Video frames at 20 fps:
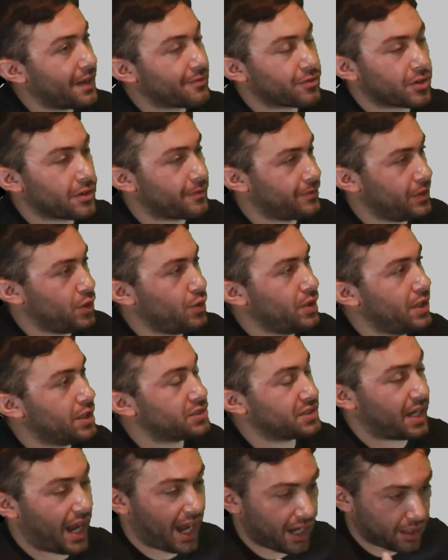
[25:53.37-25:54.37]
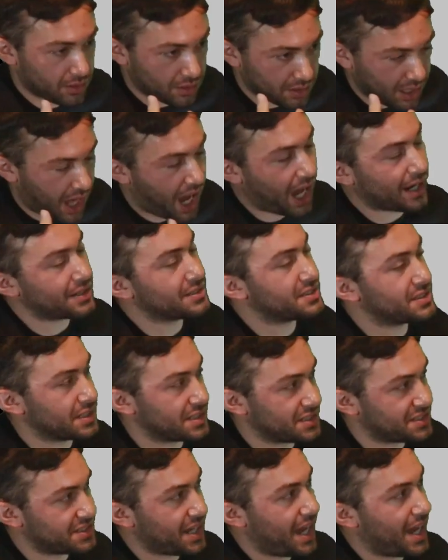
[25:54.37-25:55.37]
for a few years and had a lot of
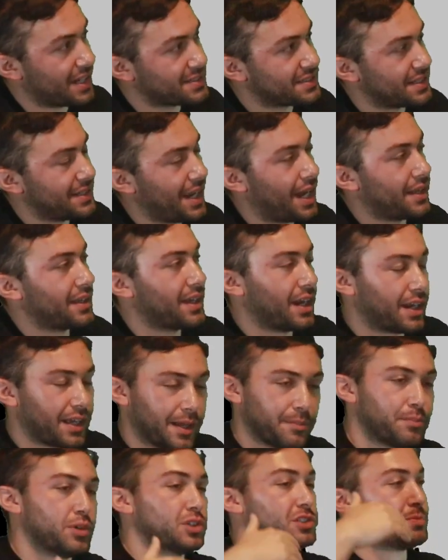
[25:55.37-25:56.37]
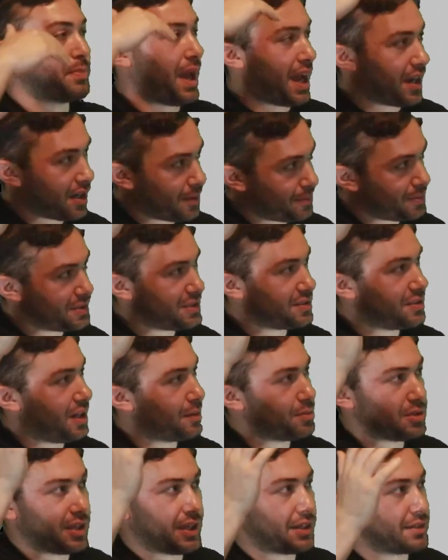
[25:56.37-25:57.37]
success, and now they got to get pushed back up into AA.